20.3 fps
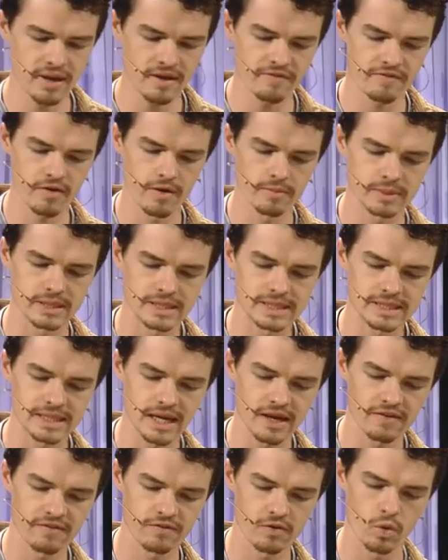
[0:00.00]
me from
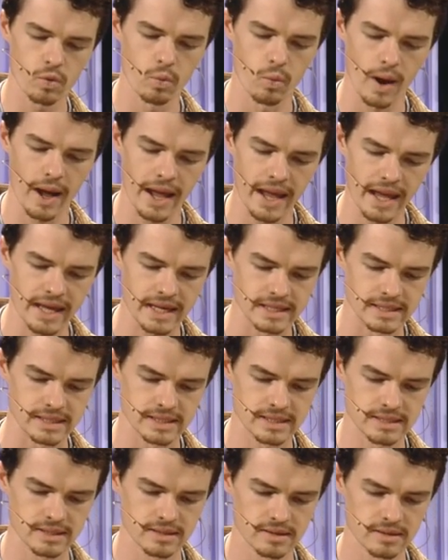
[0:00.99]
deceitful
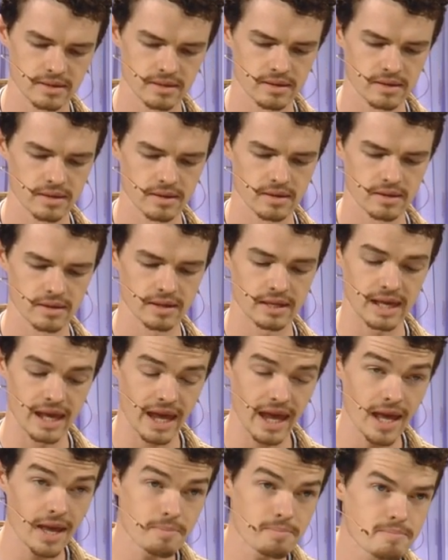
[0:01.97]
ways.
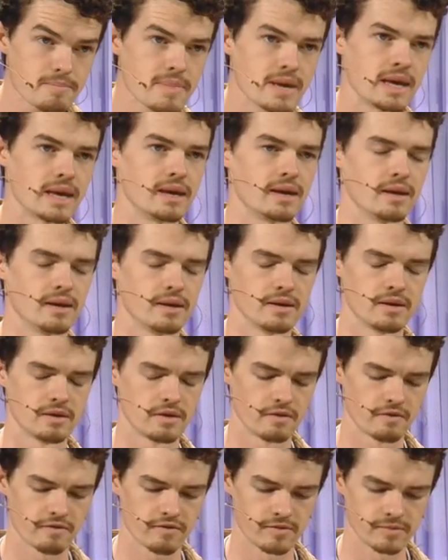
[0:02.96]
Keep me
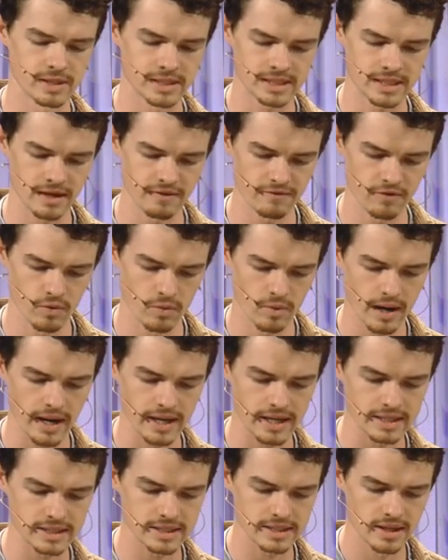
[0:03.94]
from deceitful
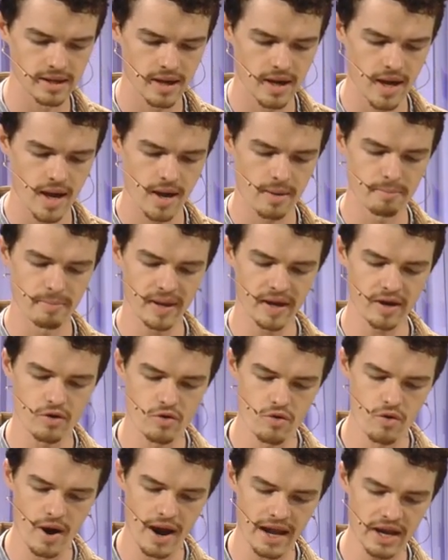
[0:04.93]
ways. Be
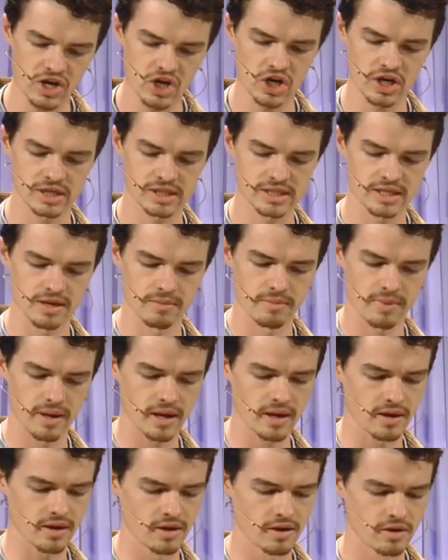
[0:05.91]
gracious to
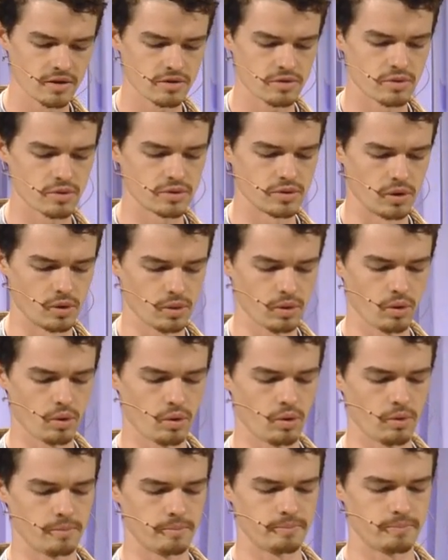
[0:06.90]
me through your
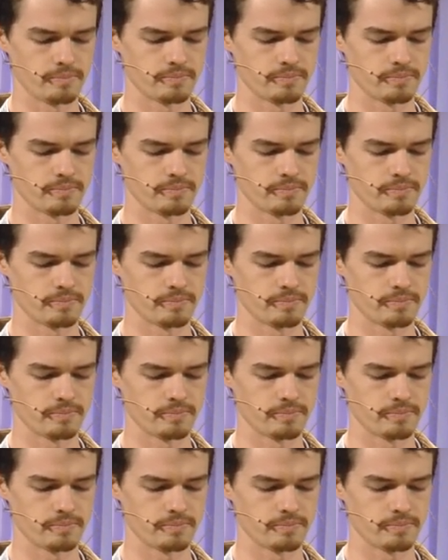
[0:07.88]
law.